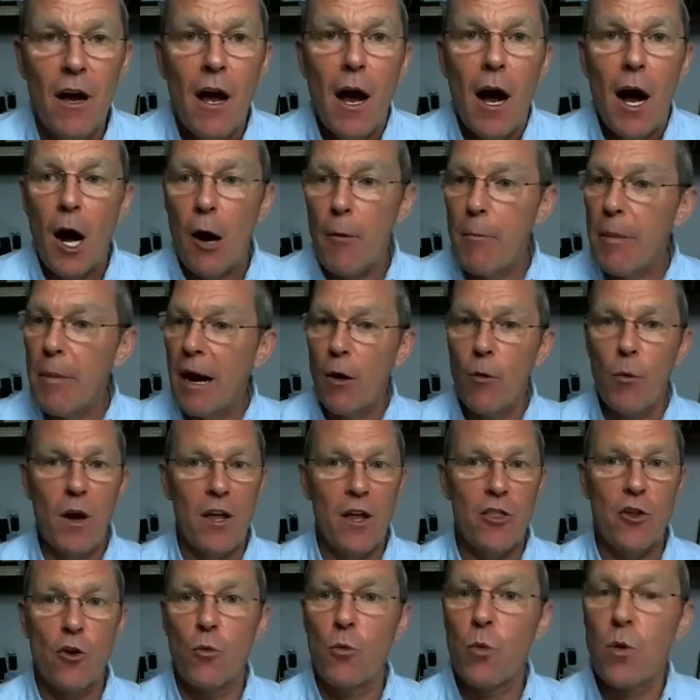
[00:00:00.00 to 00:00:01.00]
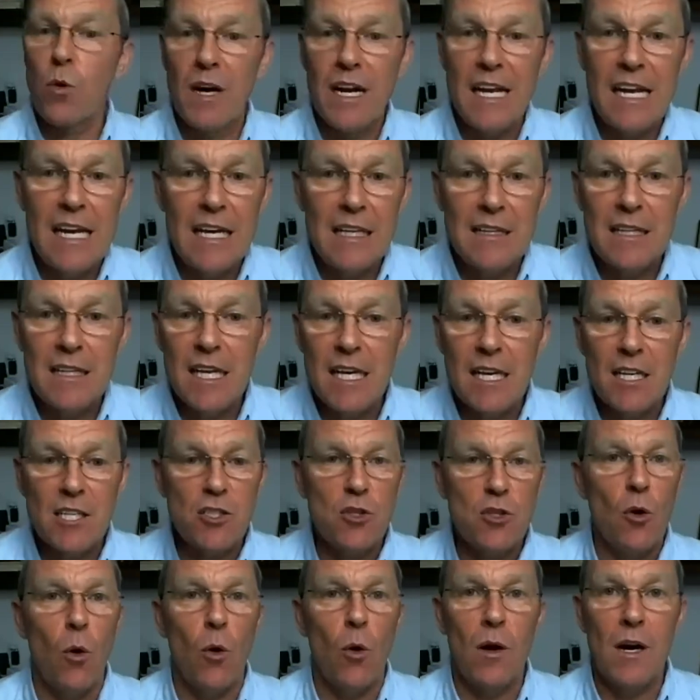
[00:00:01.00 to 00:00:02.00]
about whether we're in
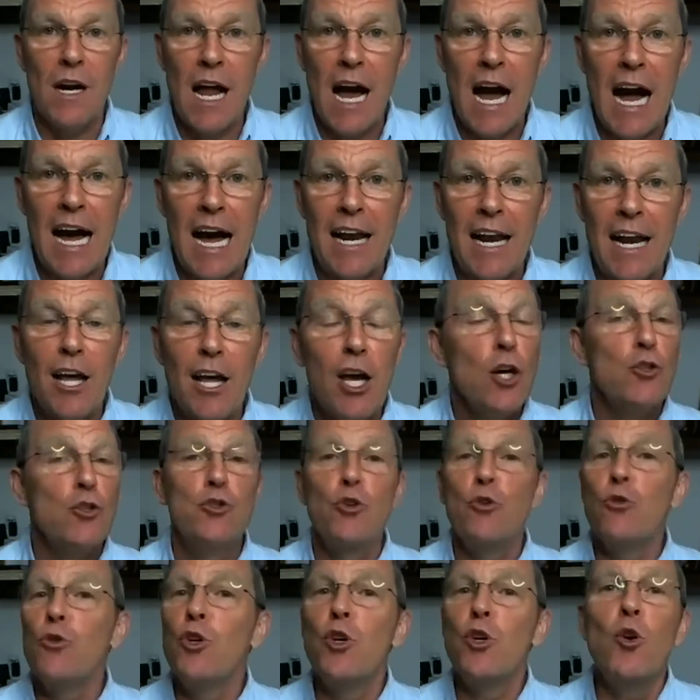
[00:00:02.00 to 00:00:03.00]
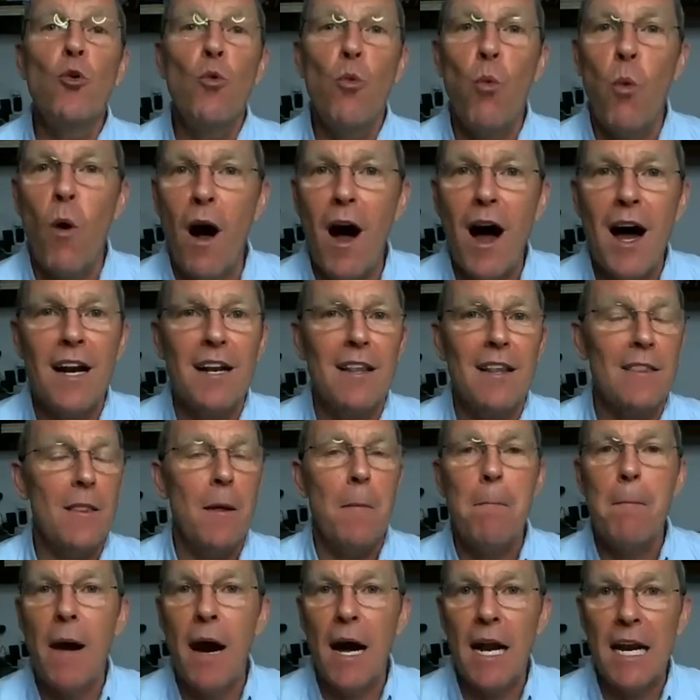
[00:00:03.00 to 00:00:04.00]
this or not. Do you want the
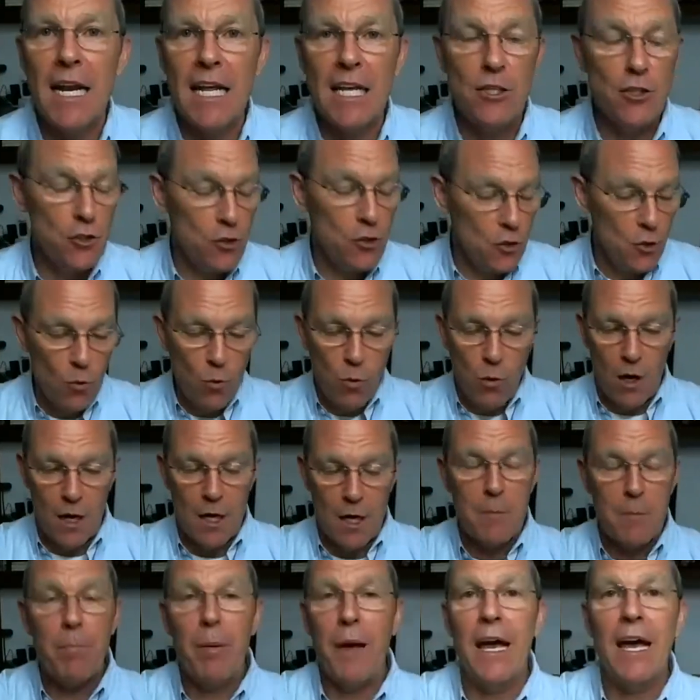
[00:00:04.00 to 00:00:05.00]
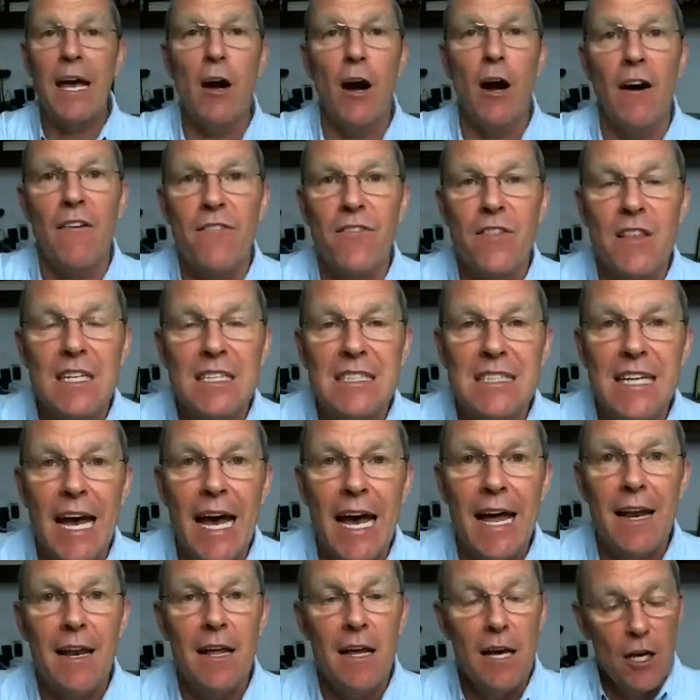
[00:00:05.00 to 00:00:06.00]
money? Do you want to pay off the
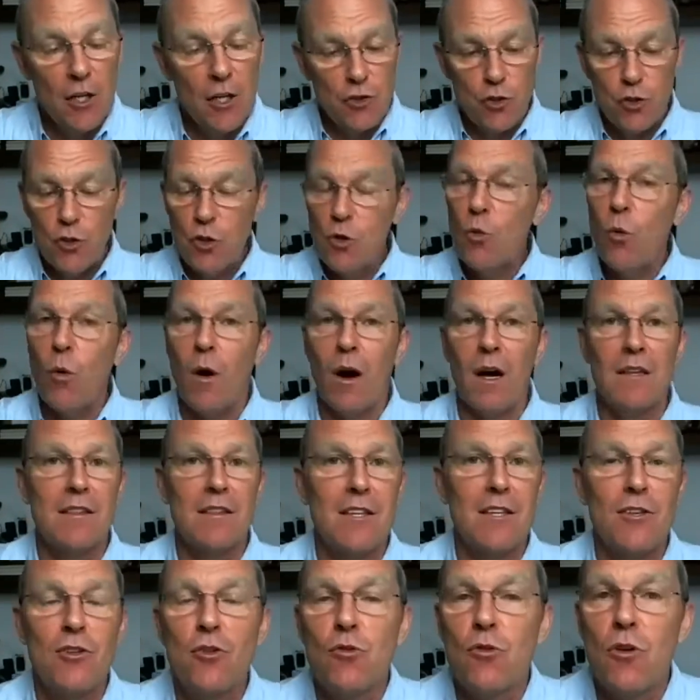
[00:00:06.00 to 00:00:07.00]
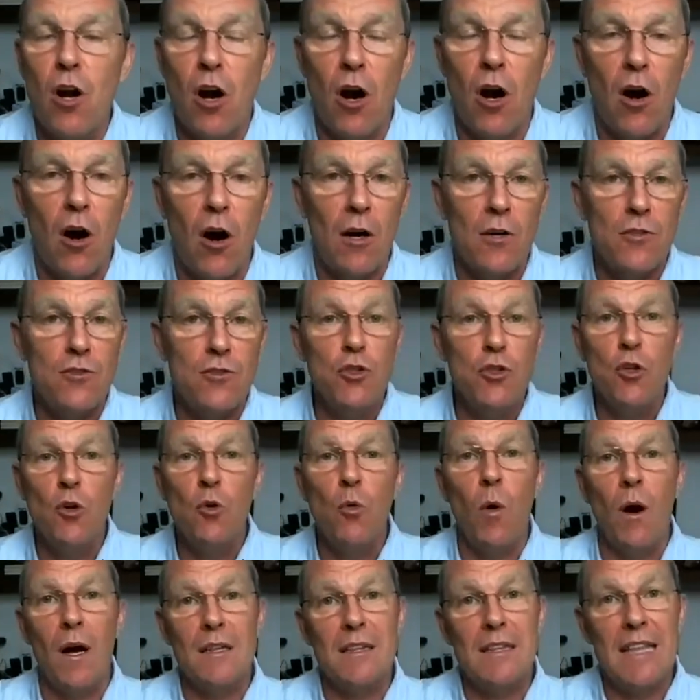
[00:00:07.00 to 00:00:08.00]
debt? Do you want the new car? Do you
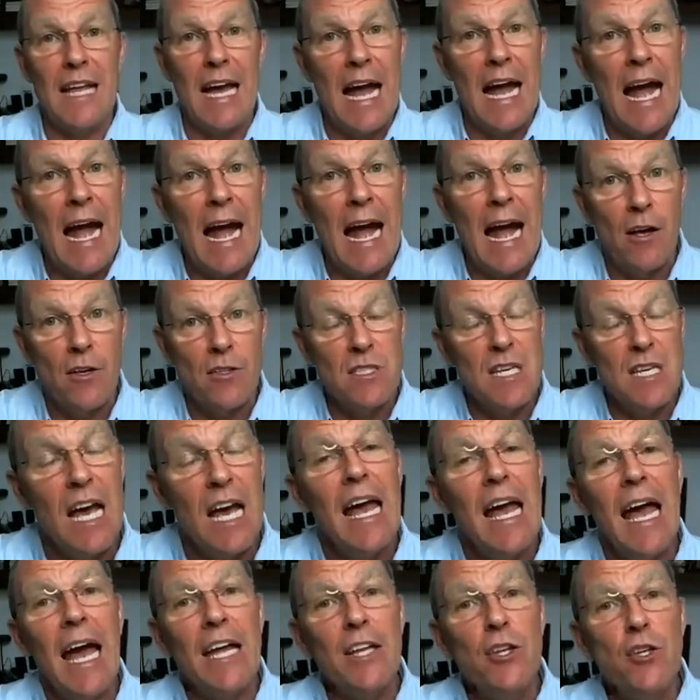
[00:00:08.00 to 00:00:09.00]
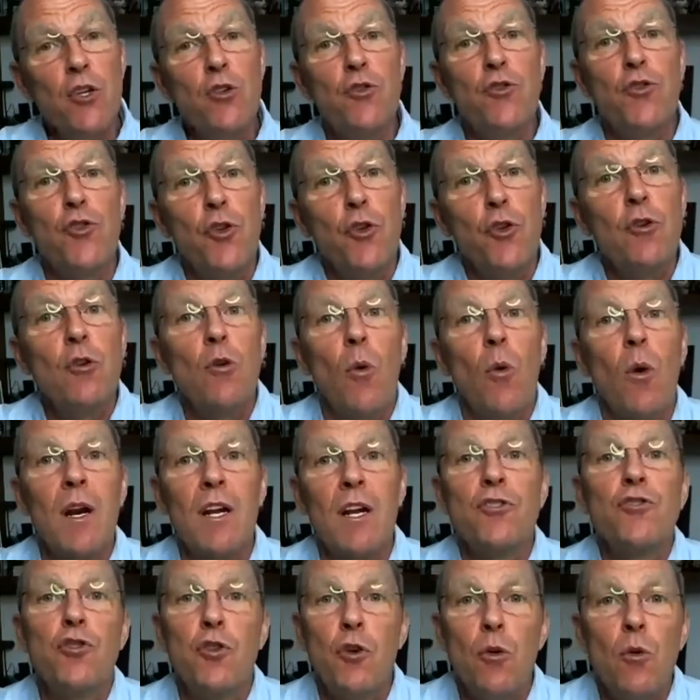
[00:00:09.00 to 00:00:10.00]
want the house? And do you want
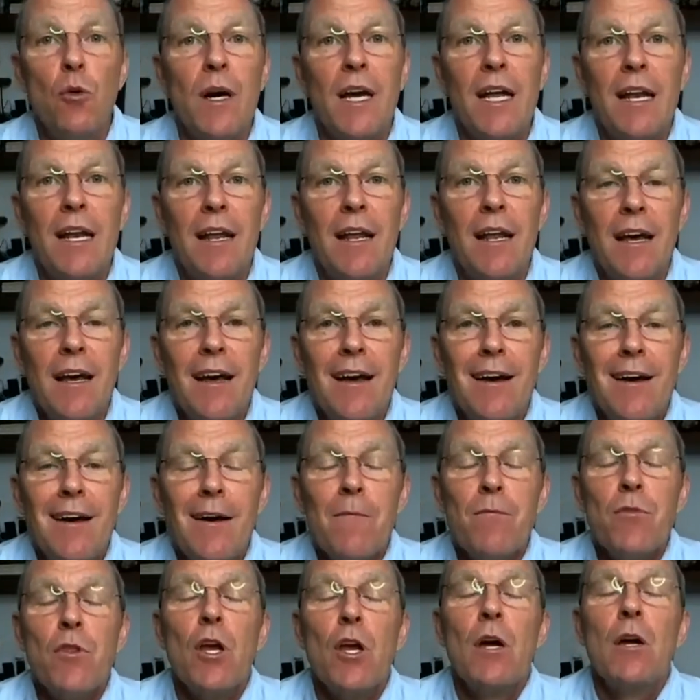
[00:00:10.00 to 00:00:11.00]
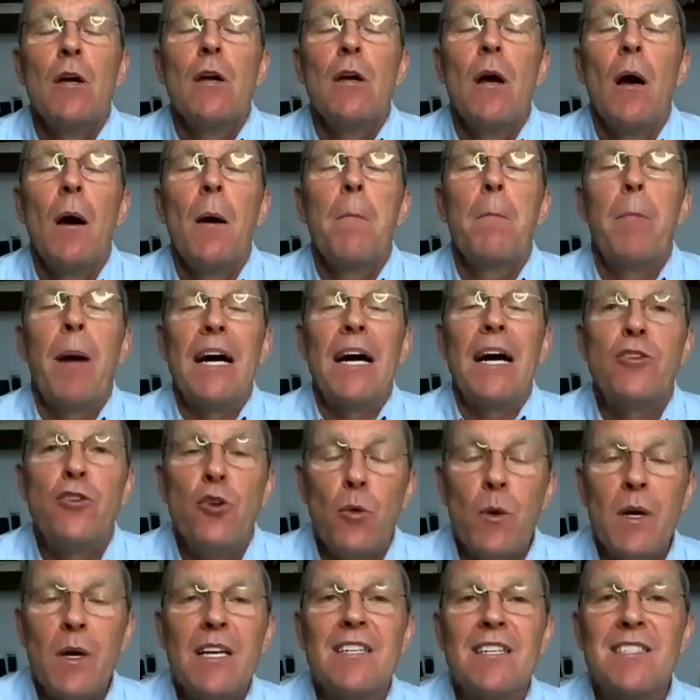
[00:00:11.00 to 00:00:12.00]
to do it by
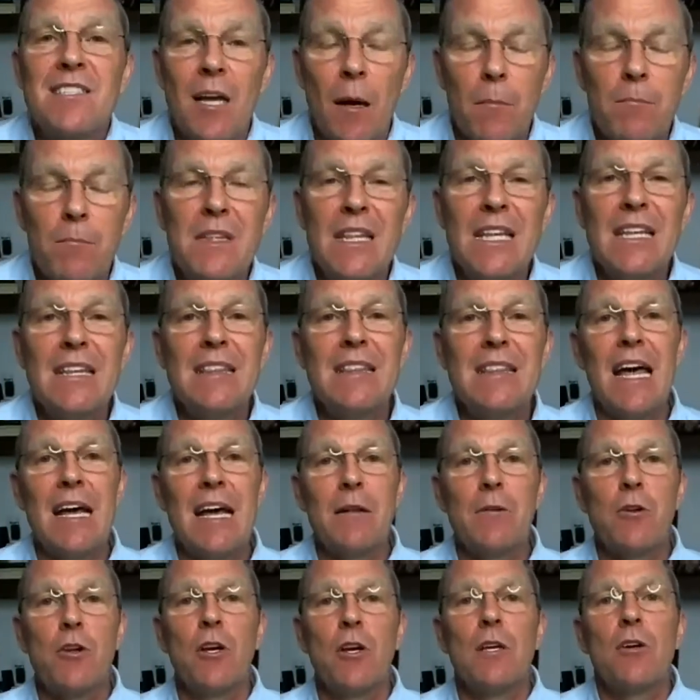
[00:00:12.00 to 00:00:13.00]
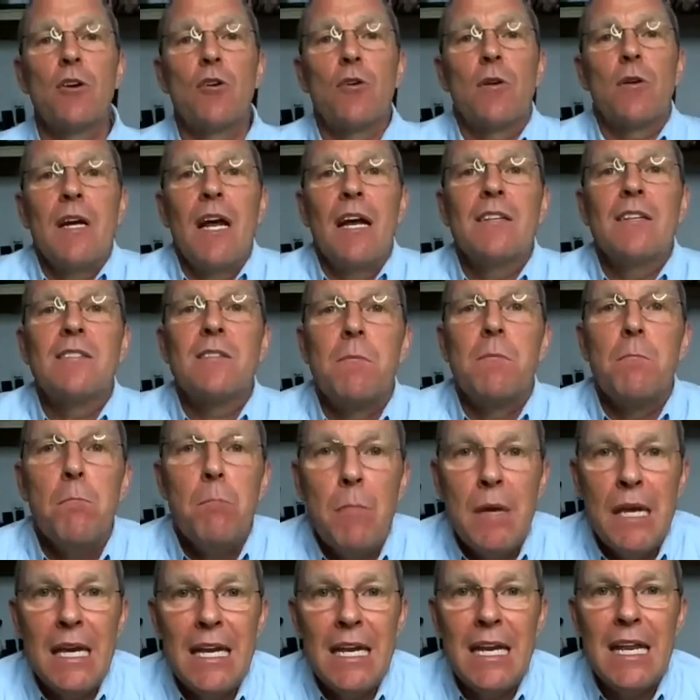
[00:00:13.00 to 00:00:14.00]
doing something that creates
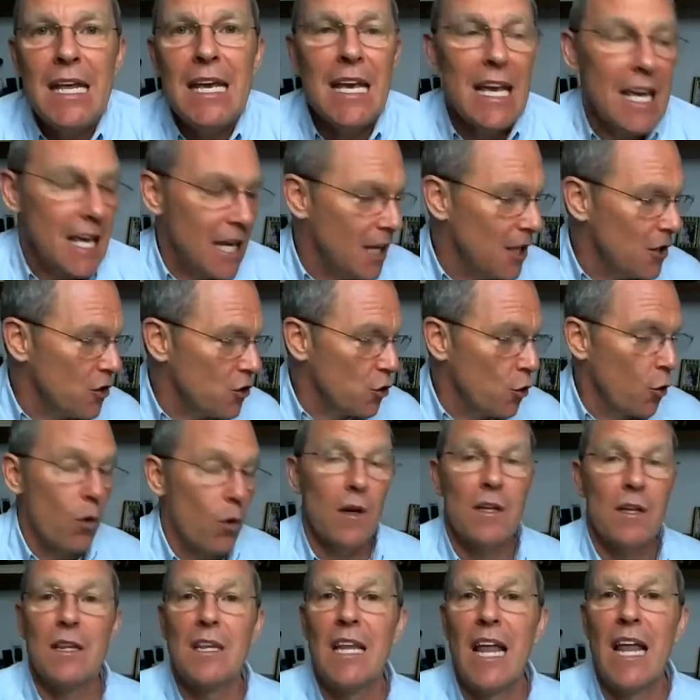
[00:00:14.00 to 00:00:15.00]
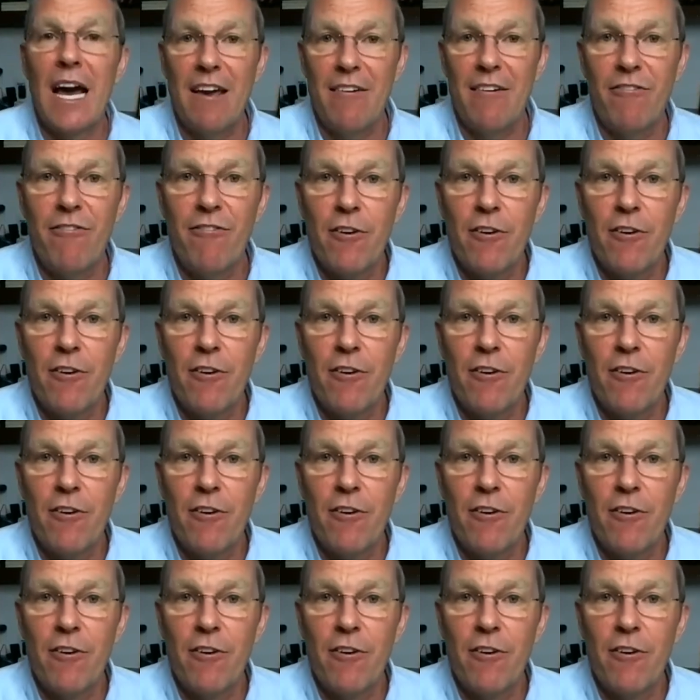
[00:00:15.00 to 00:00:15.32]
meaning in your life?